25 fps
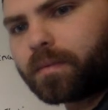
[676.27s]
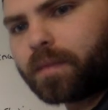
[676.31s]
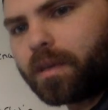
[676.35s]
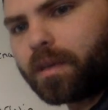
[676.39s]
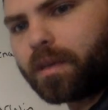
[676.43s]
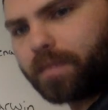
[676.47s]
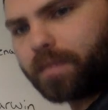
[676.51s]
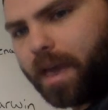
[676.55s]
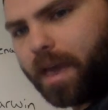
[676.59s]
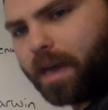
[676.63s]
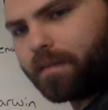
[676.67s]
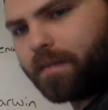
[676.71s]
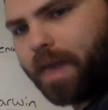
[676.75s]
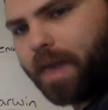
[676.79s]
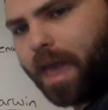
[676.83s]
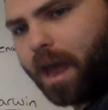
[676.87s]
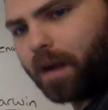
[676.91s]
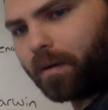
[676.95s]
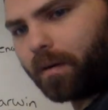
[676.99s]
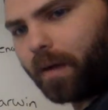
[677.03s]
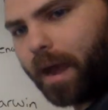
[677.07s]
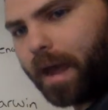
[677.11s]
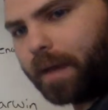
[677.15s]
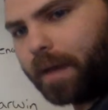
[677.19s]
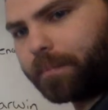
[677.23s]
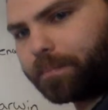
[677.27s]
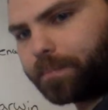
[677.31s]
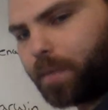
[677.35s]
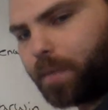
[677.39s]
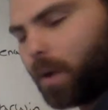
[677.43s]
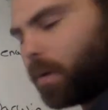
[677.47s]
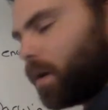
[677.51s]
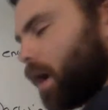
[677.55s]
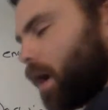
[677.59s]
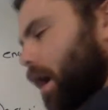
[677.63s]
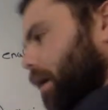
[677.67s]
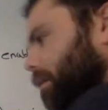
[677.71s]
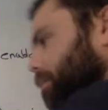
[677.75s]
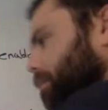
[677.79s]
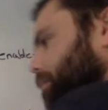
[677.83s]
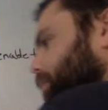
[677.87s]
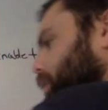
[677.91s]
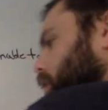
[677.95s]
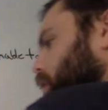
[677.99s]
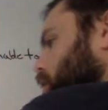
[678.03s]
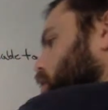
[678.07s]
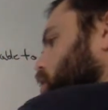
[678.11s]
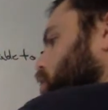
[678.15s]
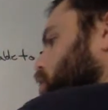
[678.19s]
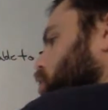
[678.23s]
They have hair, right? Okay.
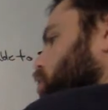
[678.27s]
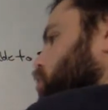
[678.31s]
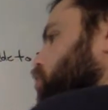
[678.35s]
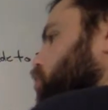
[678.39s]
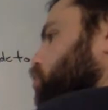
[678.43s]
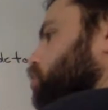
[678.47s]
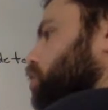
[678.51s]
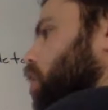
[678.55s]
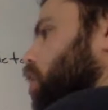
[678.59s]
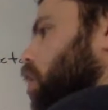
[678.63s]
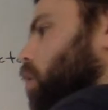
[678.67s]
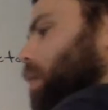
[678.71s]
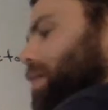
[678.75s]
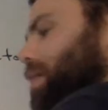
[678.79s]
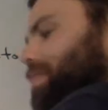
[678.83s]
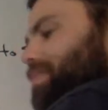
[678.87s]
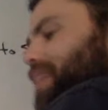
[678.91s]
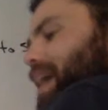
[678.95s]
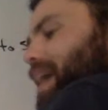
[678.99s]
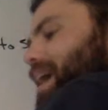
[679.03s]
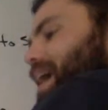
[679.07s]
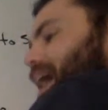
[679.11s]
So they